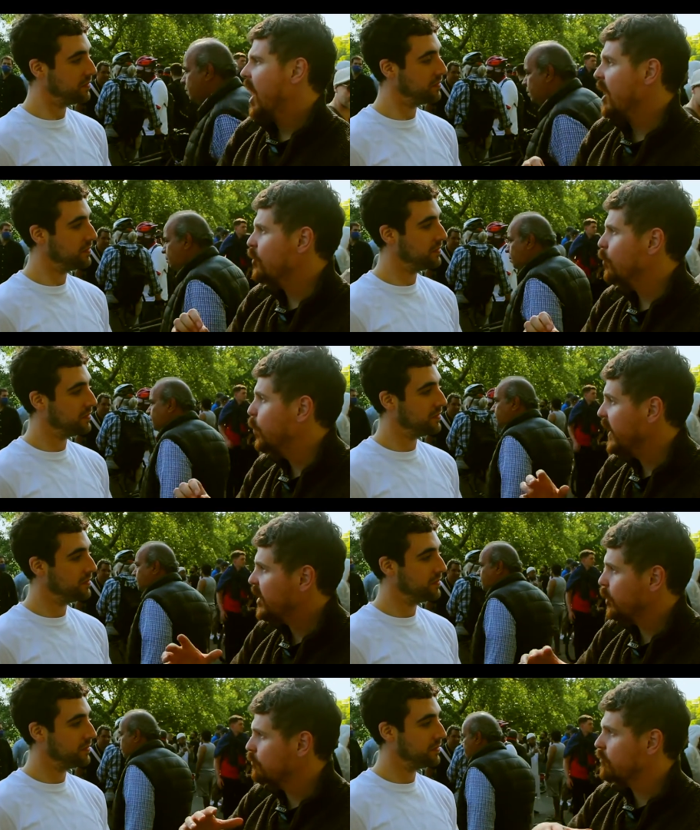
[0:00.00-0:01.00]
Speaker 1: and we
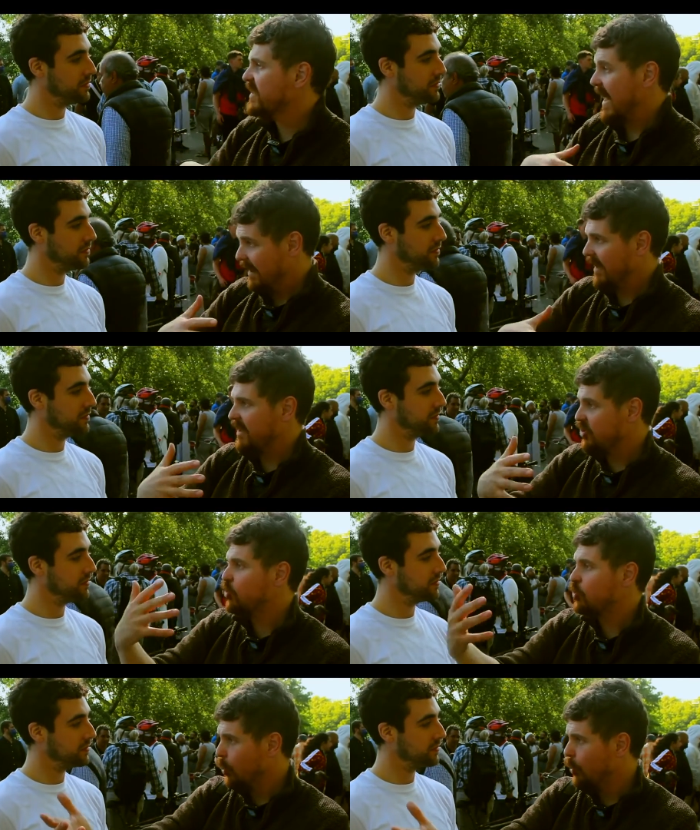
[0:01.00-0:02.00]
can tell his
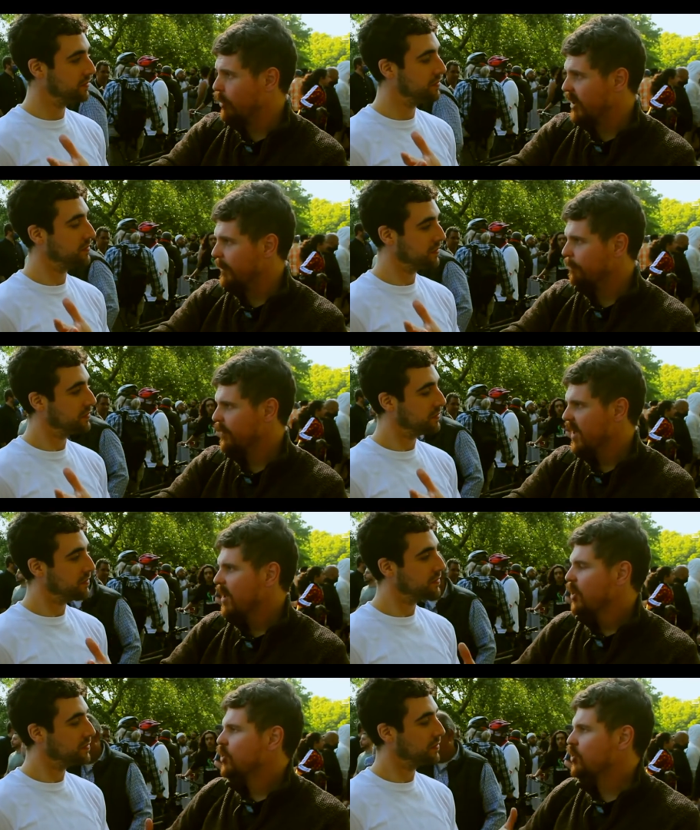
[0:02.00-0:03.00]
story.
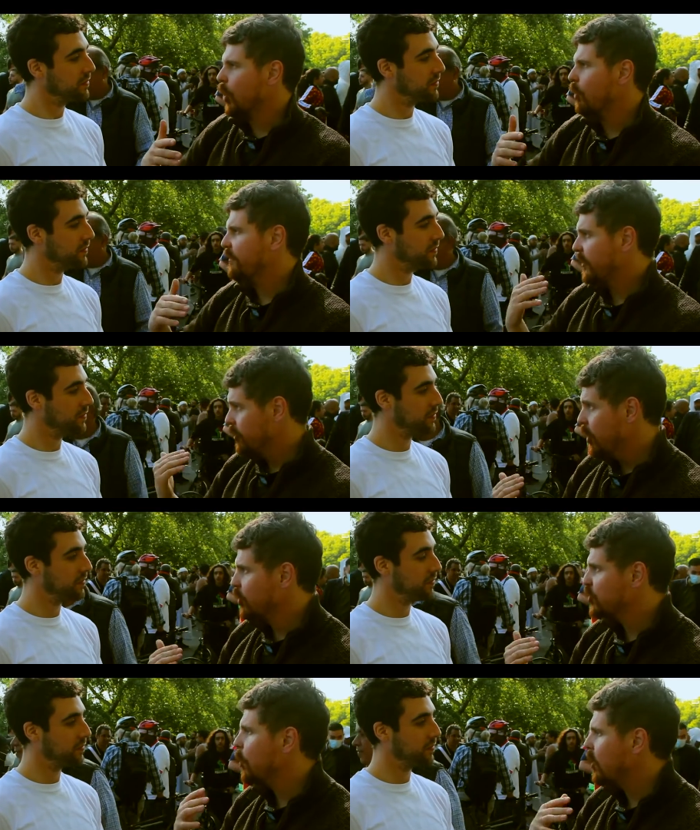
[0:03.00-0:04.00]
So for
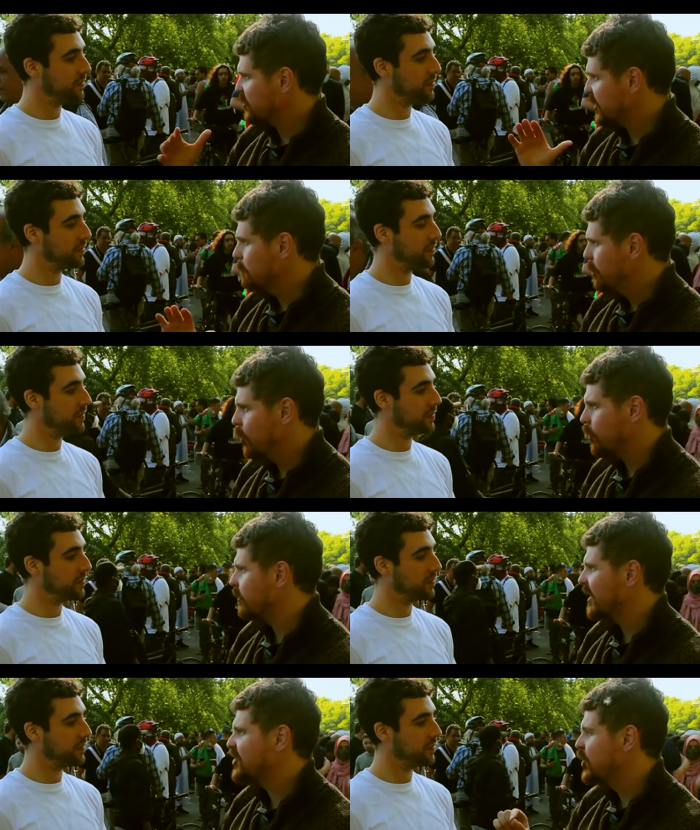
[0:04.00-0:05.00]
us, what's
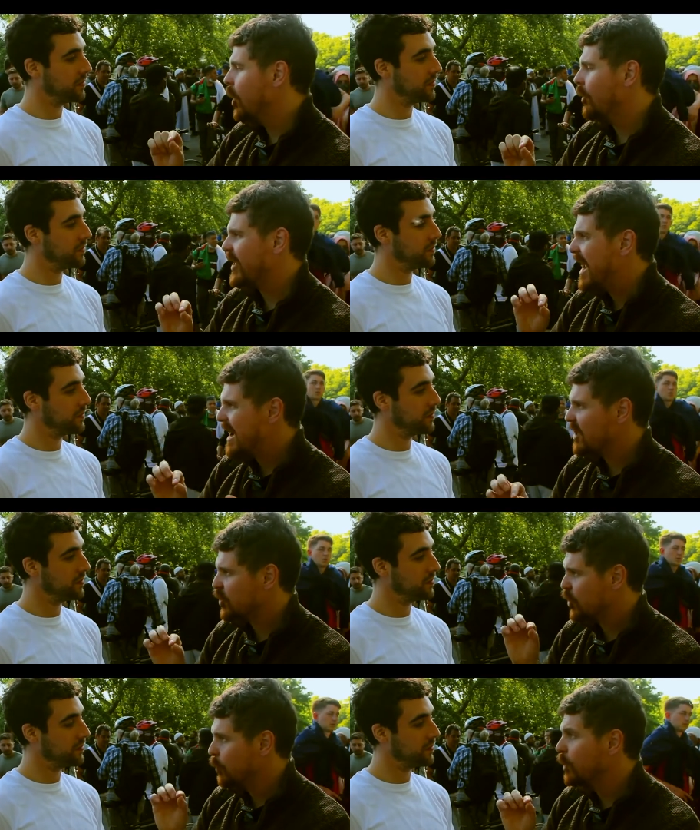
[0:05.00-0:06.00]
important is not the
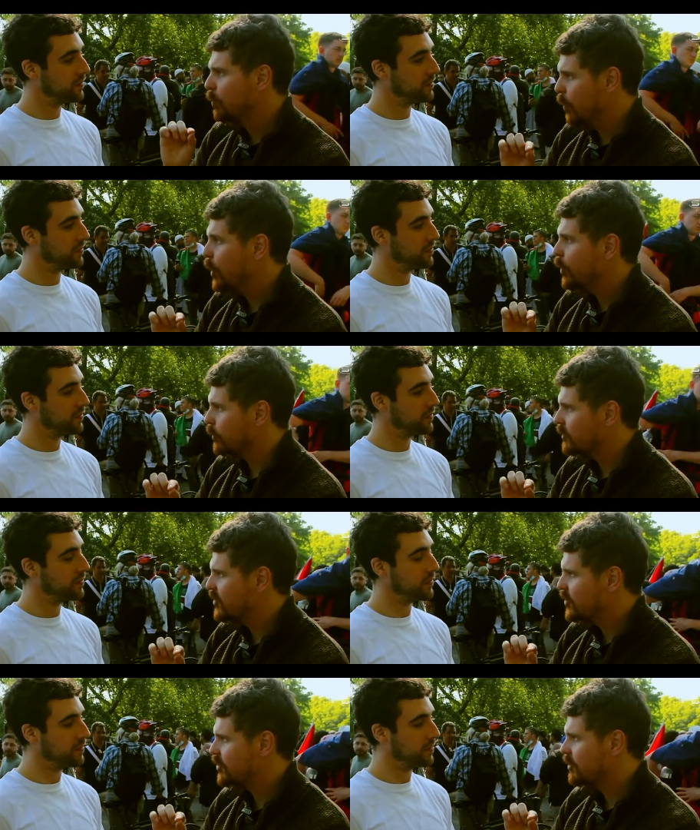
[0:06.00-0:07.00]
actual
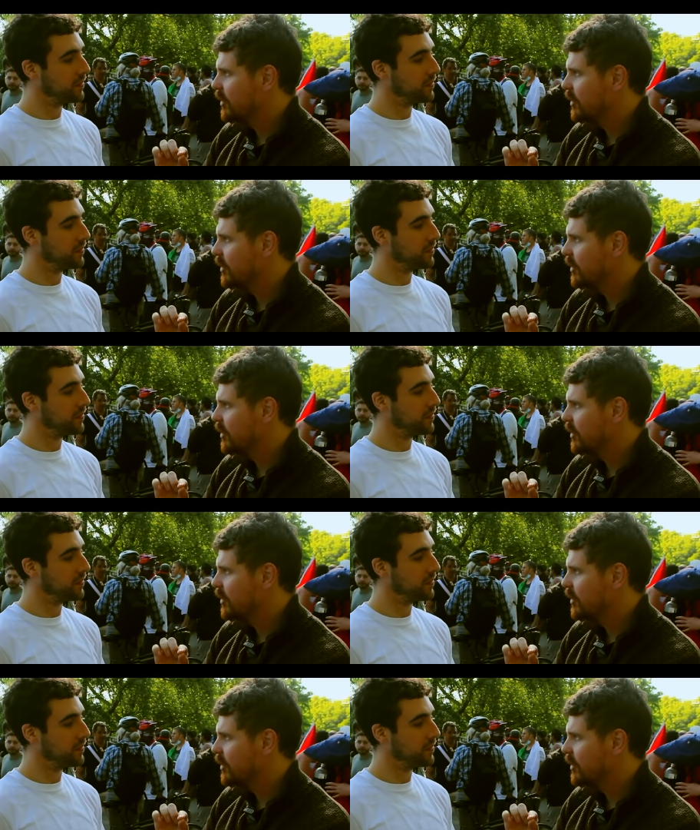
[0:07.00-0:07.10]
words